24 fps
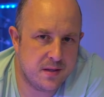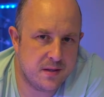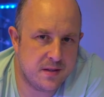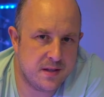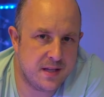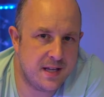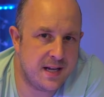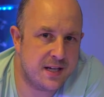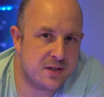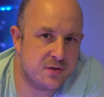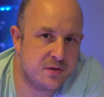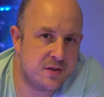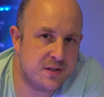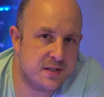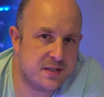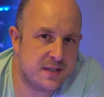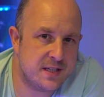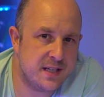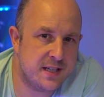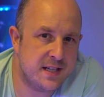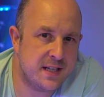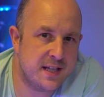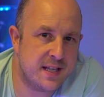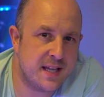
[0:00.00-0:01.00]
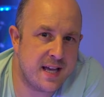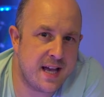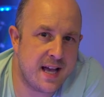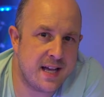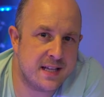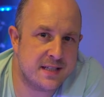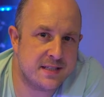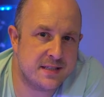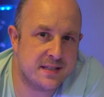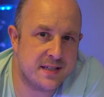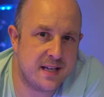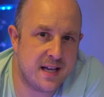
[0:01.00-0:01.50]
the electricity and the
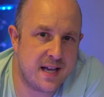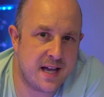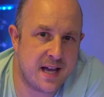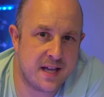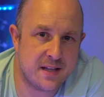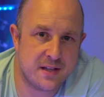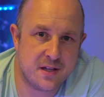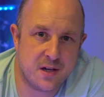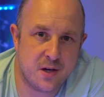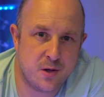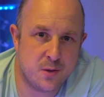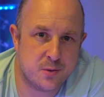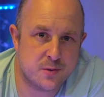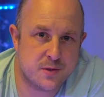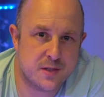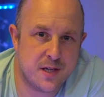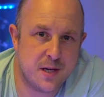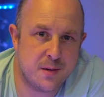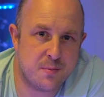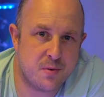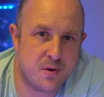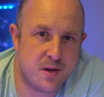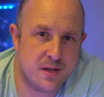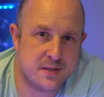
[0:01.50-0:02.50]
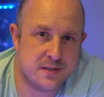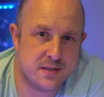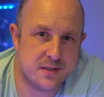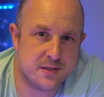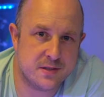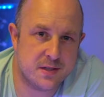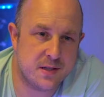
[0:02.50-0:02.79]
gas at the wholesale prices.